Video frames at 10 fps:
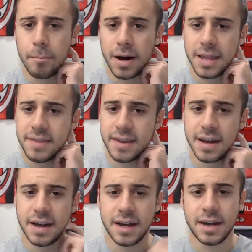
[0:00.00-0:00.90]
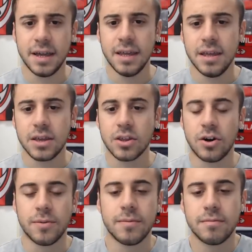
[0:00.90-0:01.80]
But, you
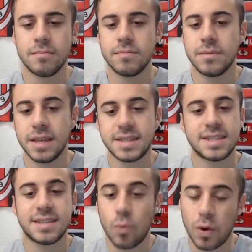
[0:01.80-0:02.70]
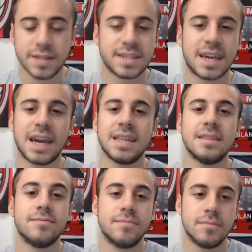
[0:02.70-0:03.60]
know, this is, once again,